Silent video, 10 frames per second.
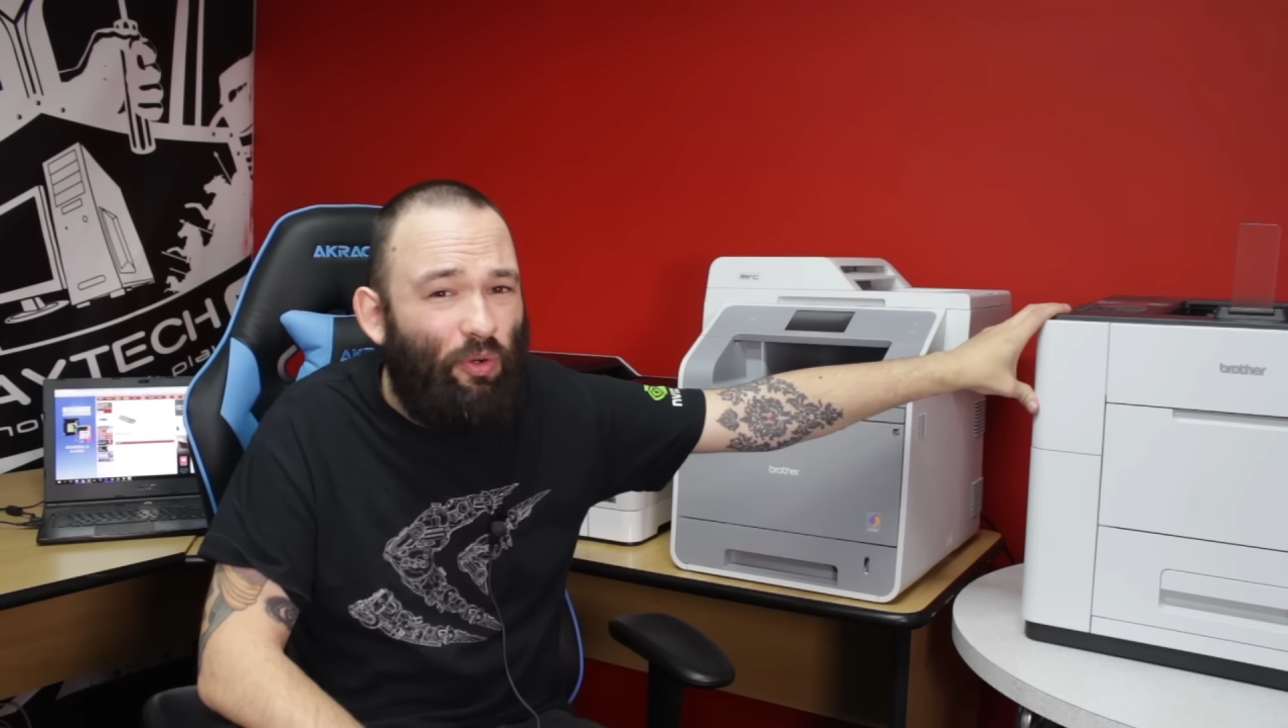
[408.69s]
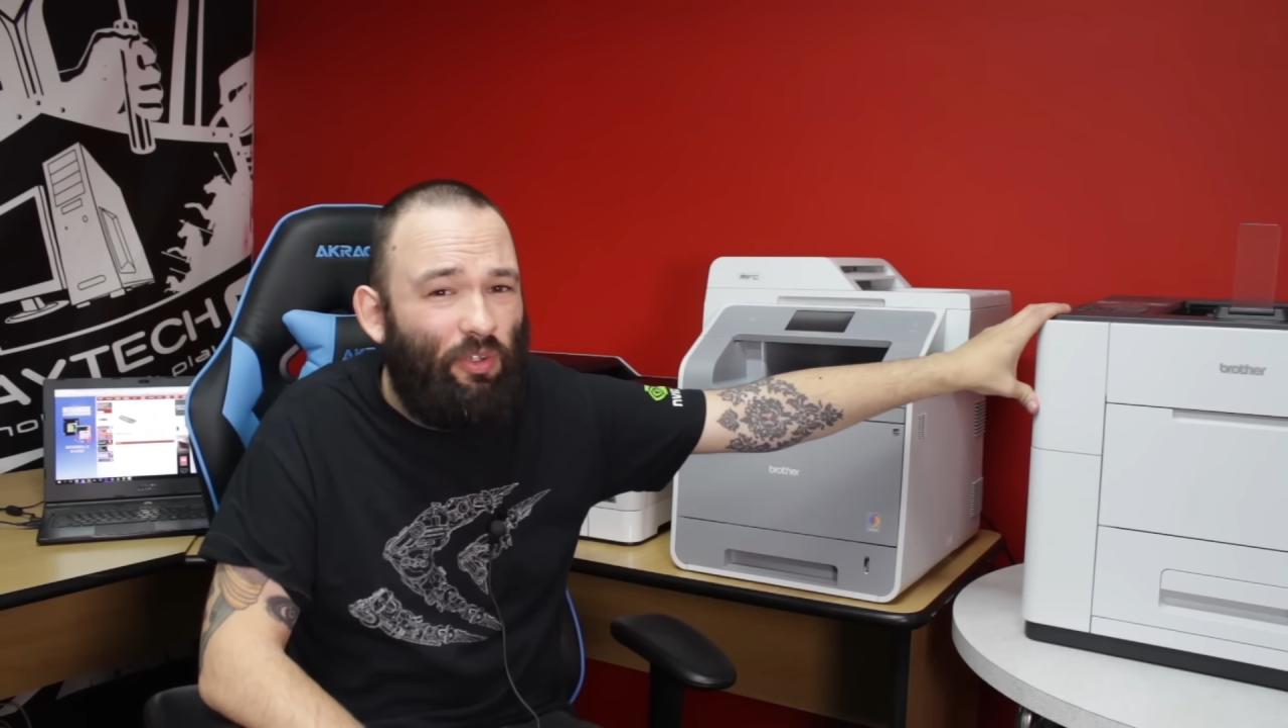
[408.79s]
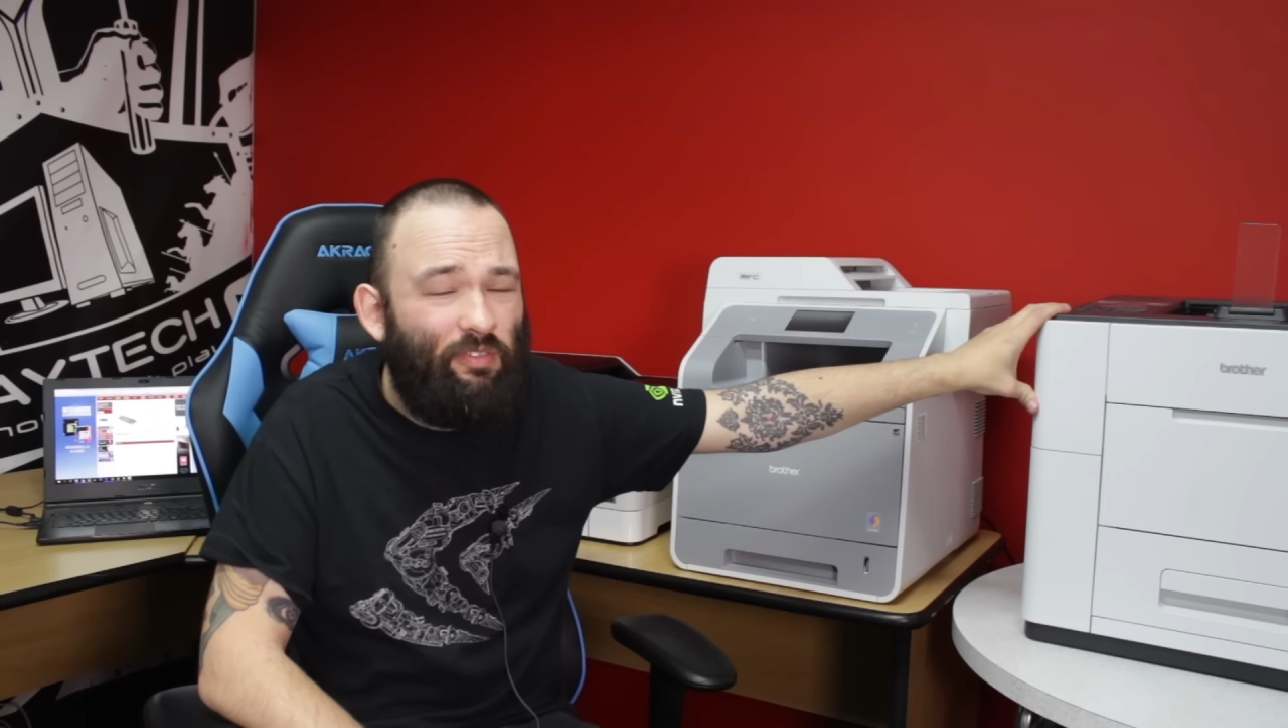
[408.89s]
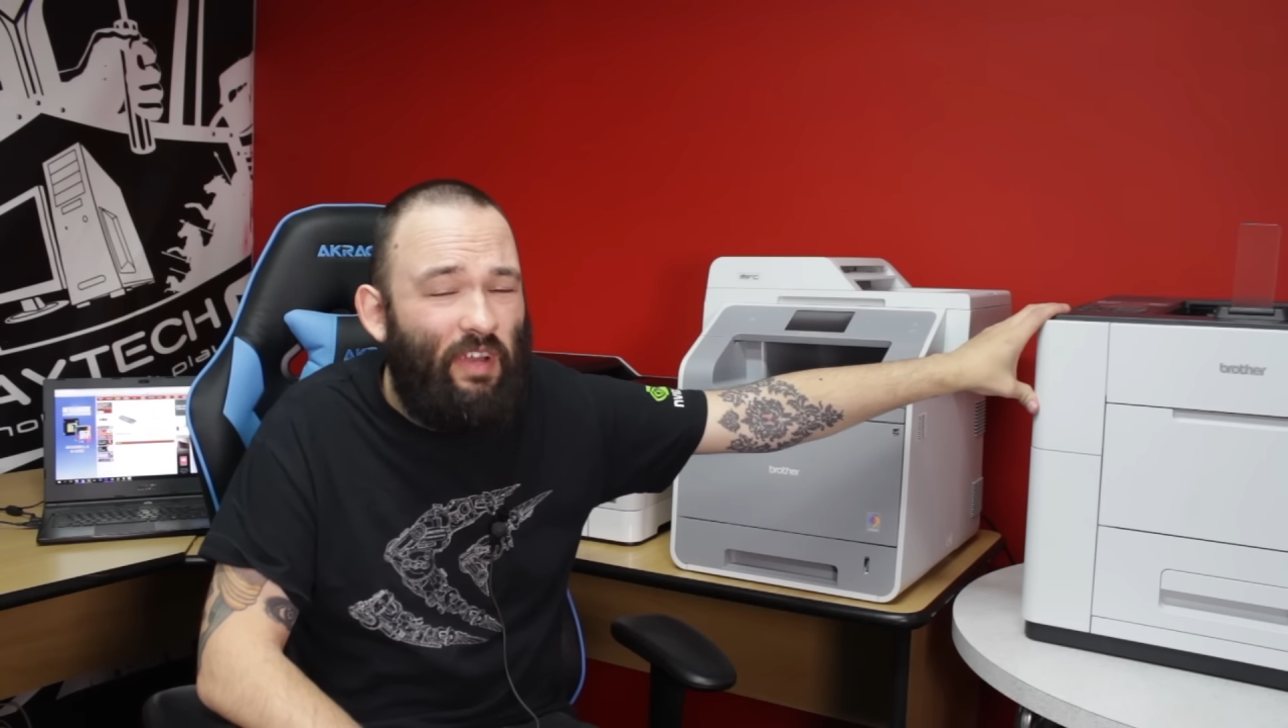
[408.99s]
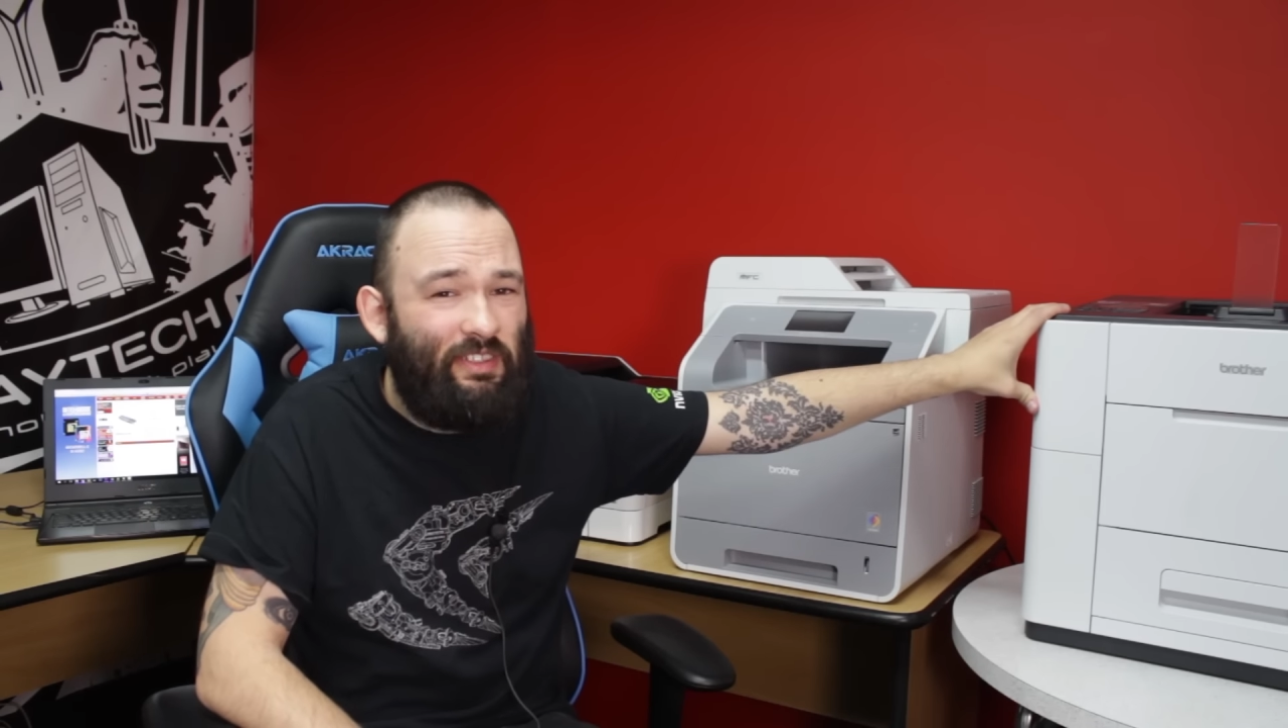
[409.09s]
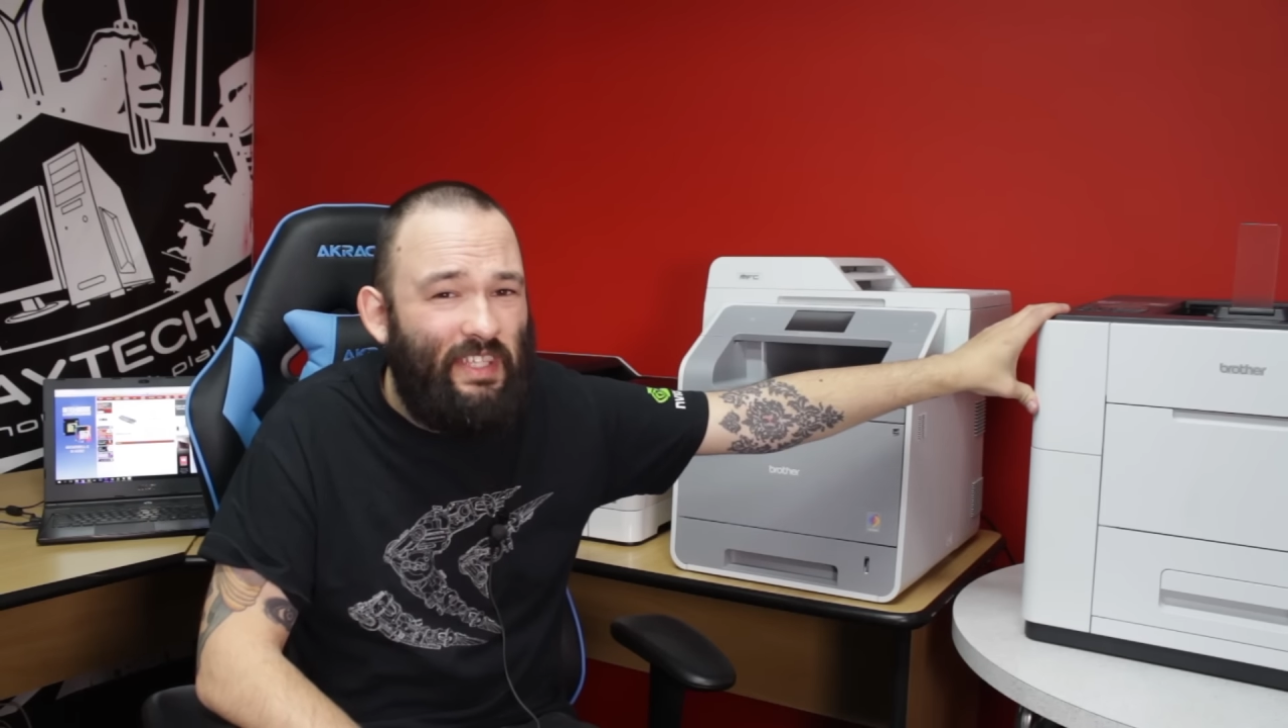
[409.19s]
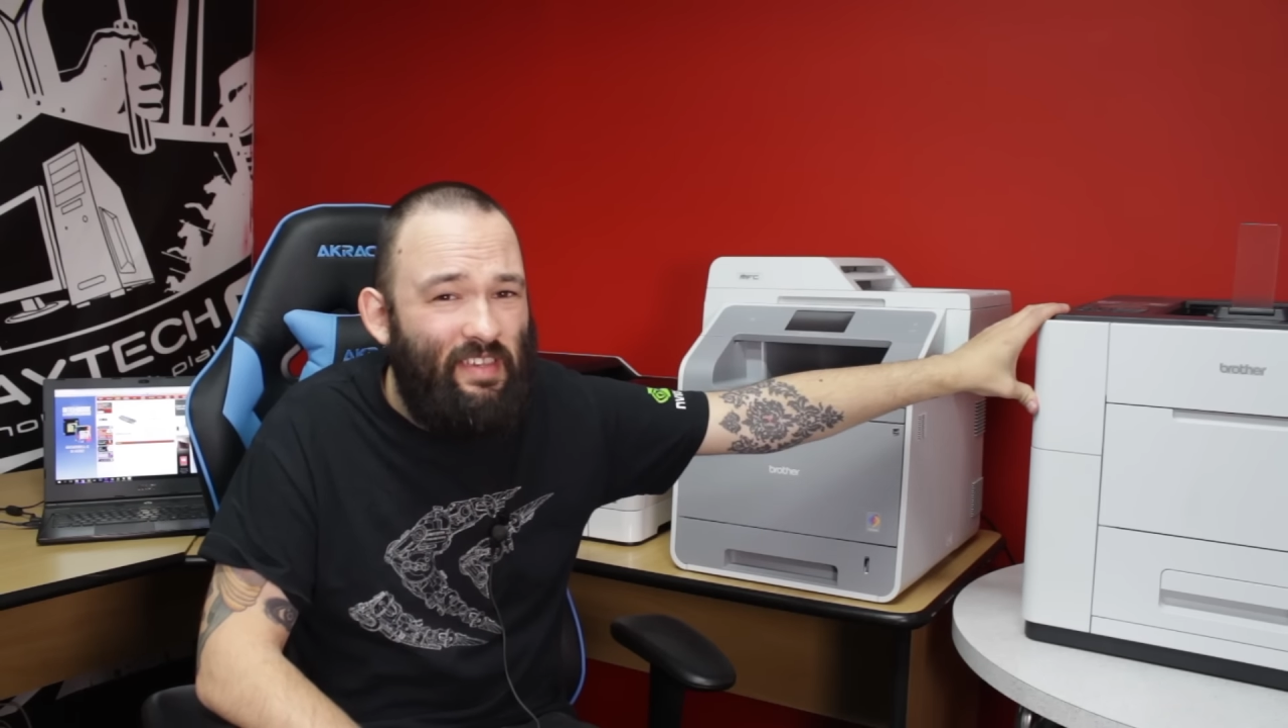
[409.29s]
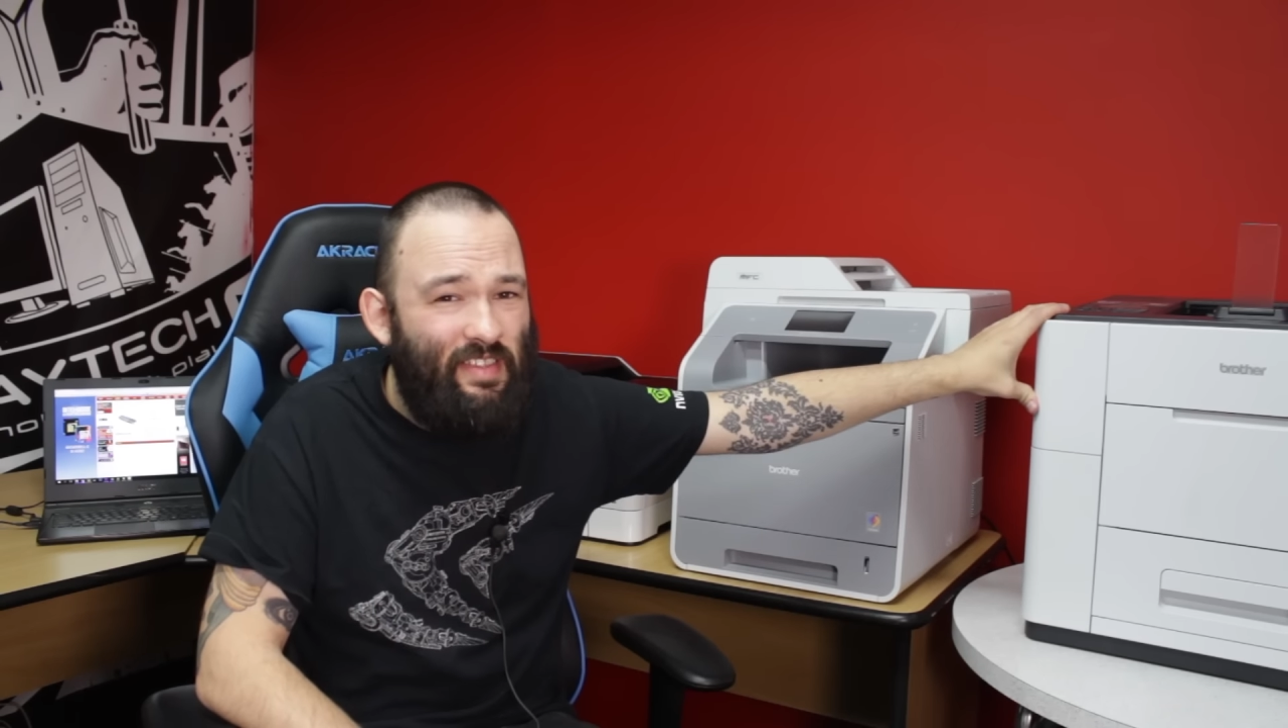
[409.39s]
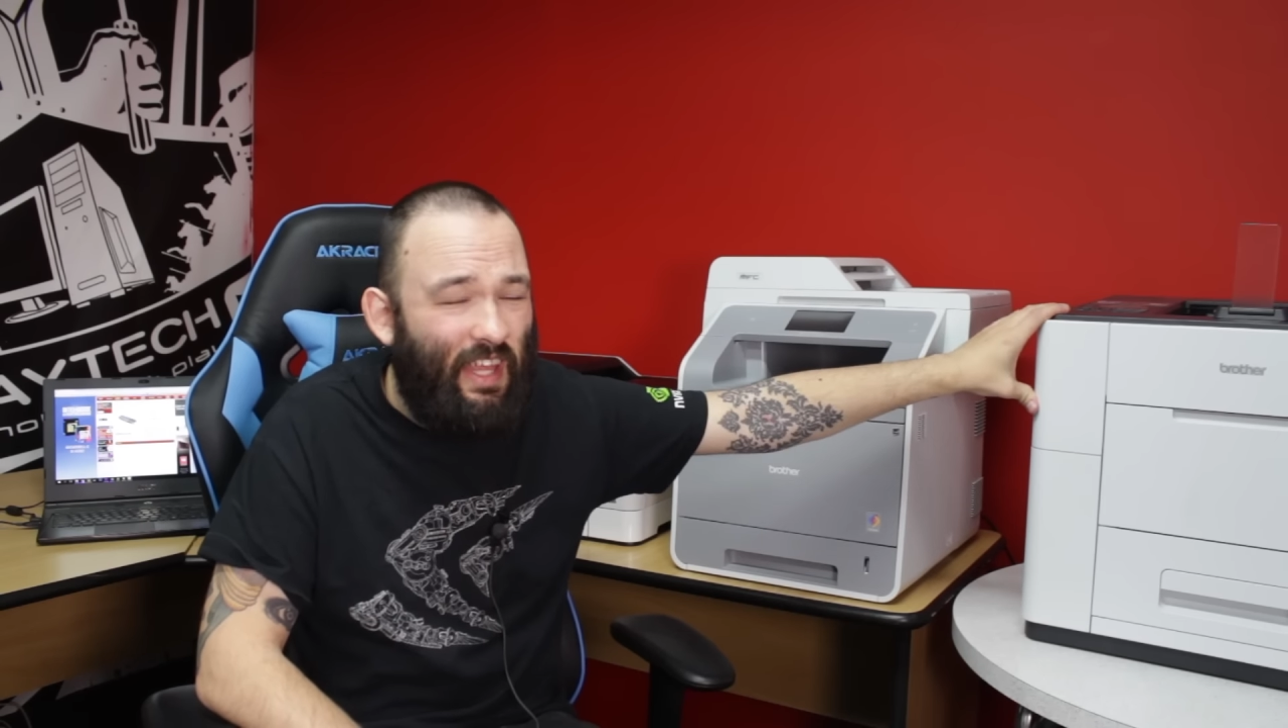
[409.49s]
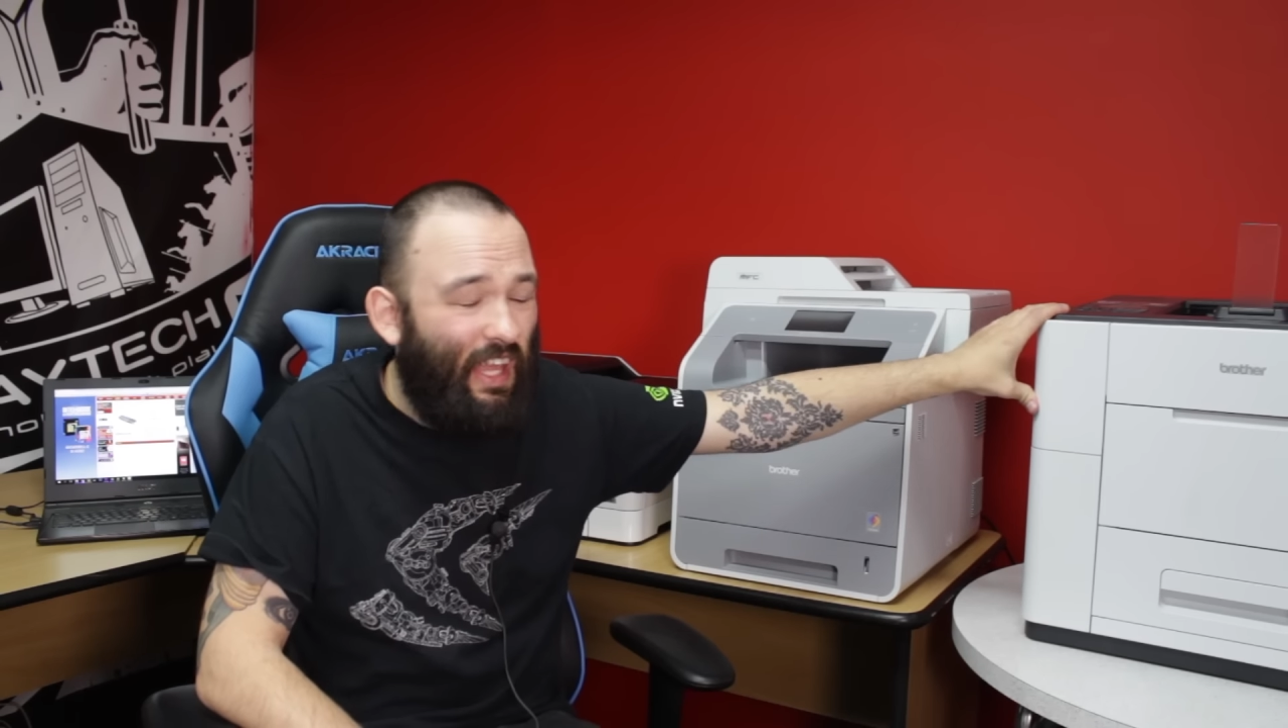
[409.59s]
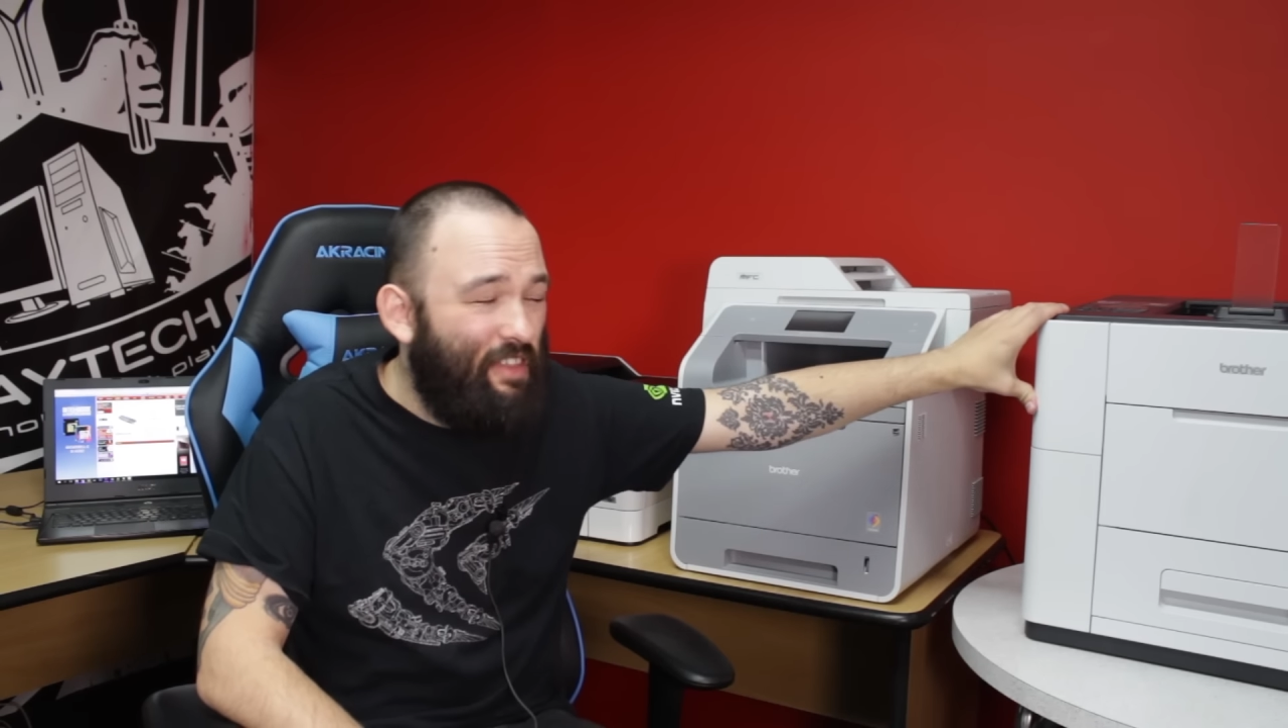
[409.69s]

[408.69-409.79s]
all of our testing,